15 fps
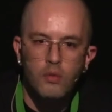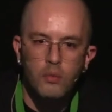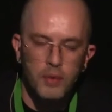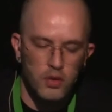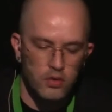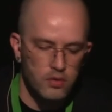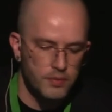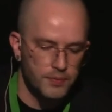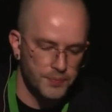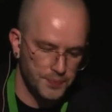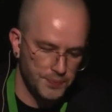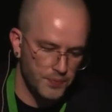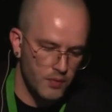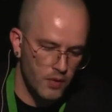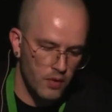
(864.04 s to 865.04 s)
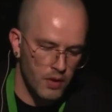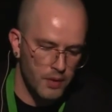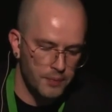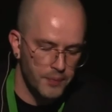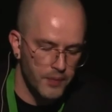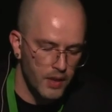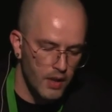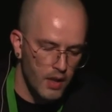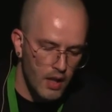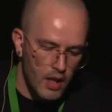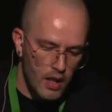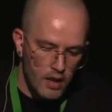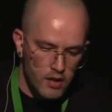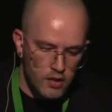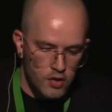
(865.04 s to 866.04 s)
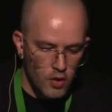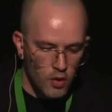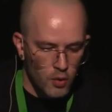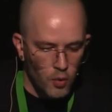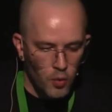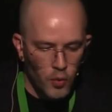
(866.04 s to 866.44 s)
Minute. Okay. So